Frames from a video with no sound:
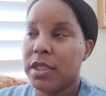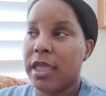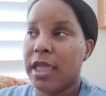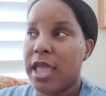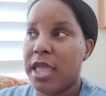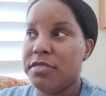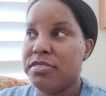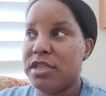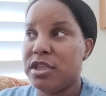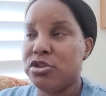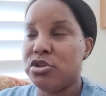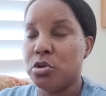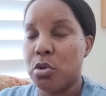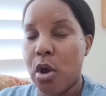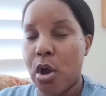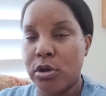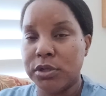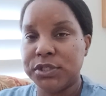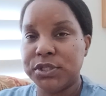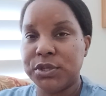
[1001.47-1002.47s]
And then you're
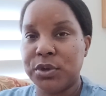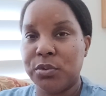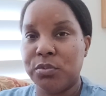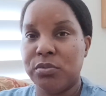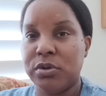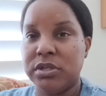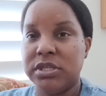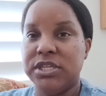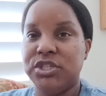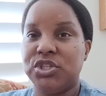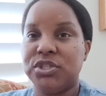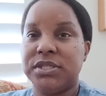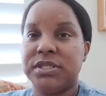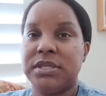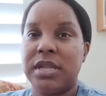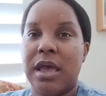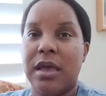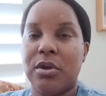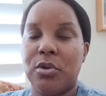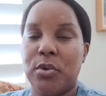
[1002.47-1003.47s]
also really just
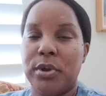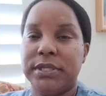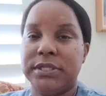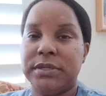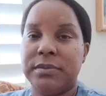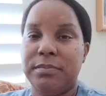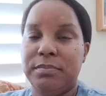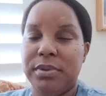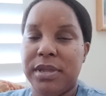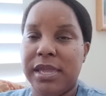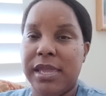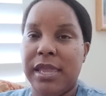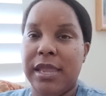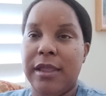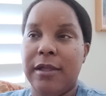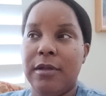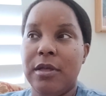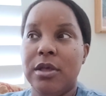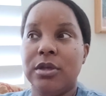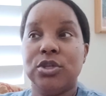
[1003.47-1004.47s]
not going to
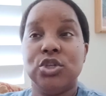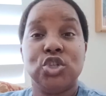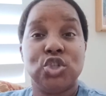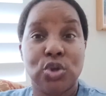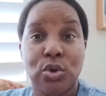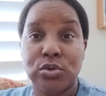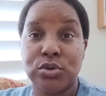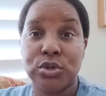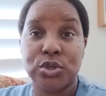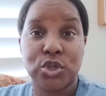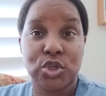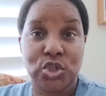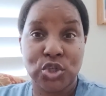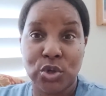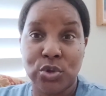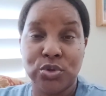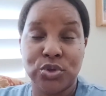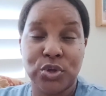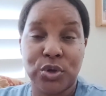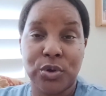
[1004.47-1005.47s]
be shoulder to
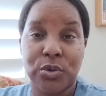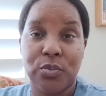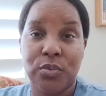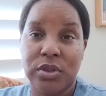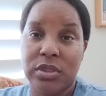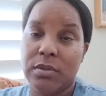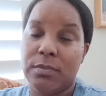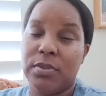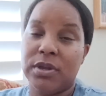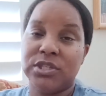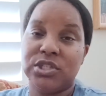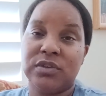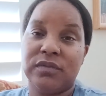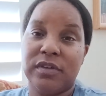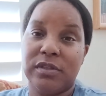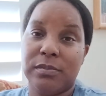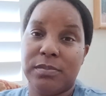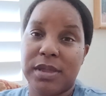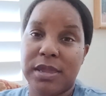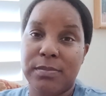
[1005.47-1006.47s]
shoulder with a bunch of
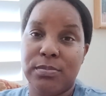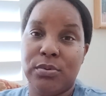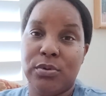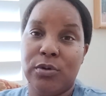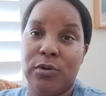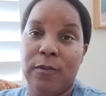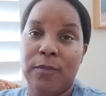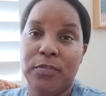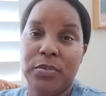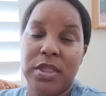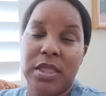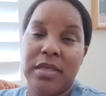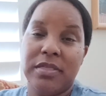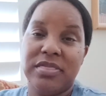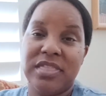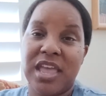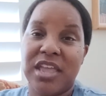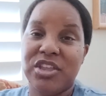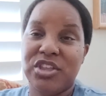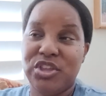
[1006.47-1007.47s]
other people
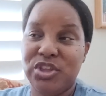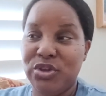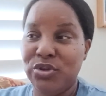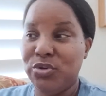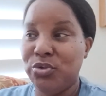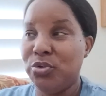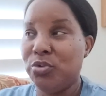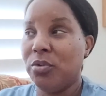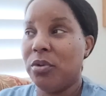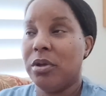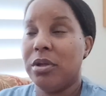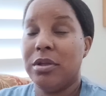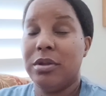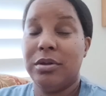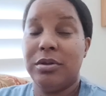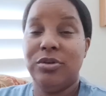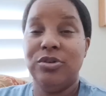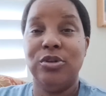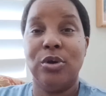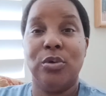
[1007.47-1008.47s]
that you
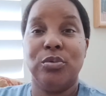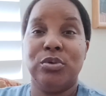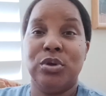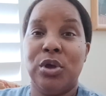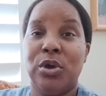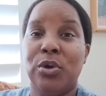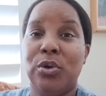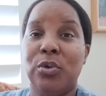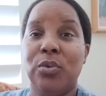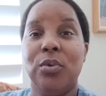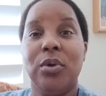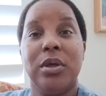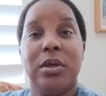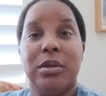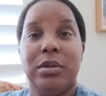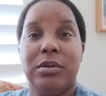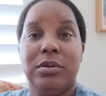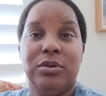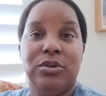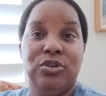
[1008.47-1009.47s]
don't know,
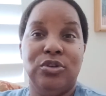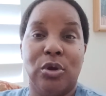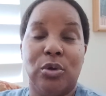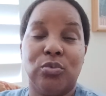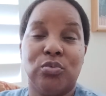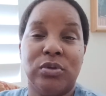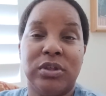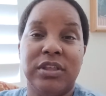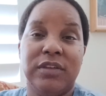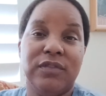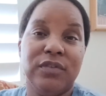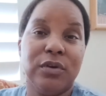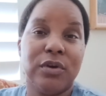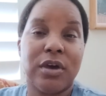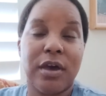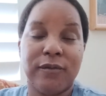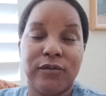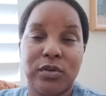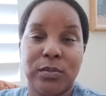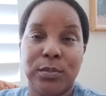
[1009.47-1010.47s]
don't really feel
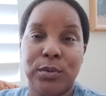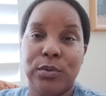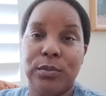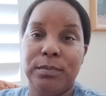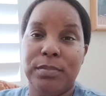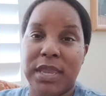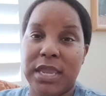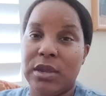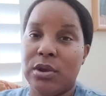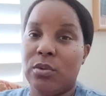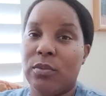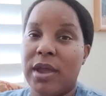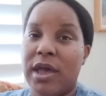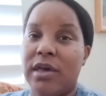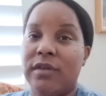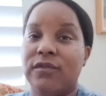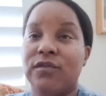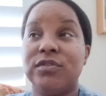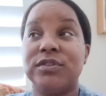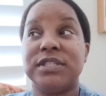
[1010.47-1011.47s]
comfortable being
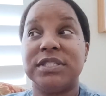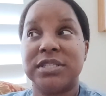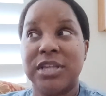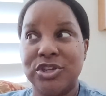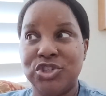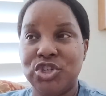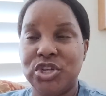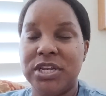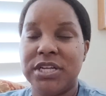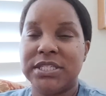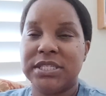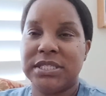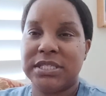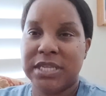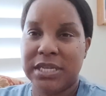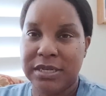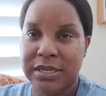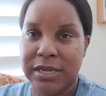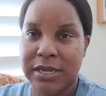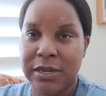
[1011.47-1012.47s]
around for such an
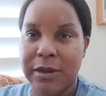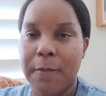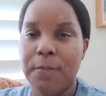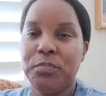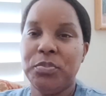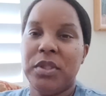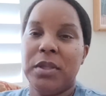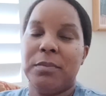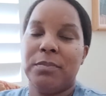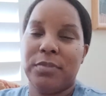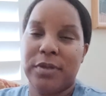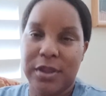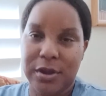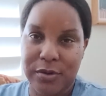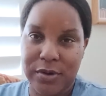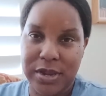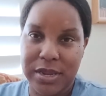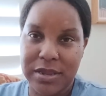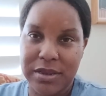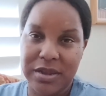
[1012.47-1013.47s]
extended
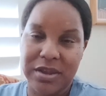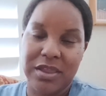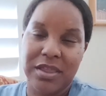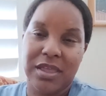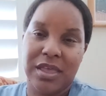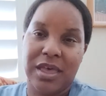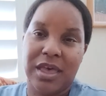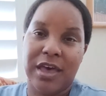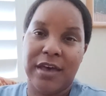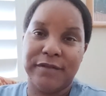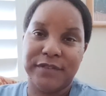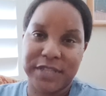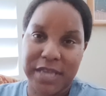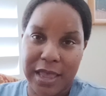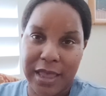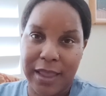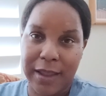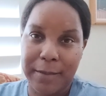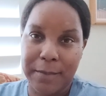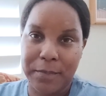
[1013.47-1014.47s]
period of
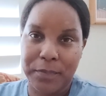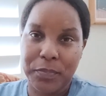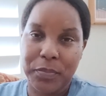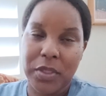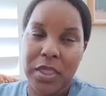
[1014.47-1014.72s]
time.